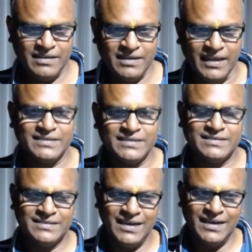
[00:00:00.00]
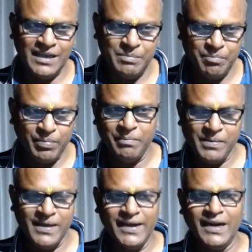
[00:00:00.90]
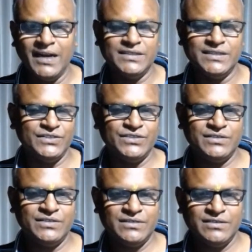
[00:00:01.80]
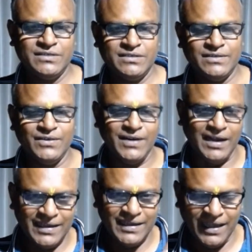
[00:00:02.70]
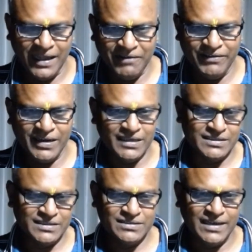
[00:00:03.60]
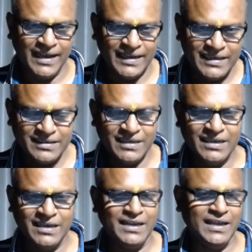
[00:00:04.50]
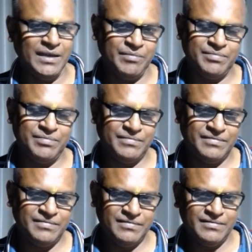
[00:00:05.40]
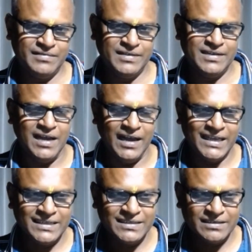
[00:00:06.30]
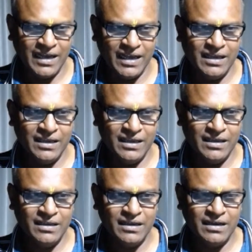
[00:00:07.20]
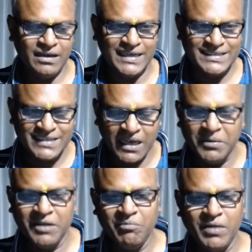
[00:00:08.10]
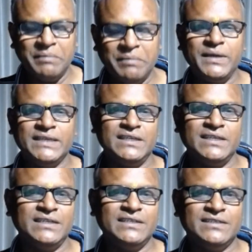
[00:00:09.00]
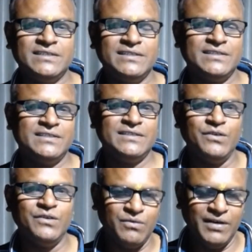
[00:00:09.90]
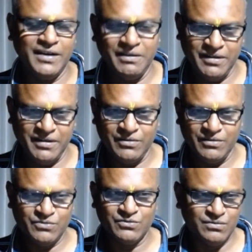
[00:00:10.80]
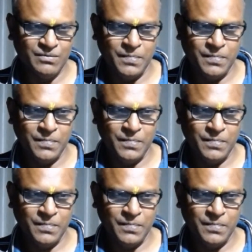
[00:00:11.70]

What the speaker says: Like this. Then I prepare lunch. Or I have lunch. I take a nap. I examine my patient. Or whatever you do.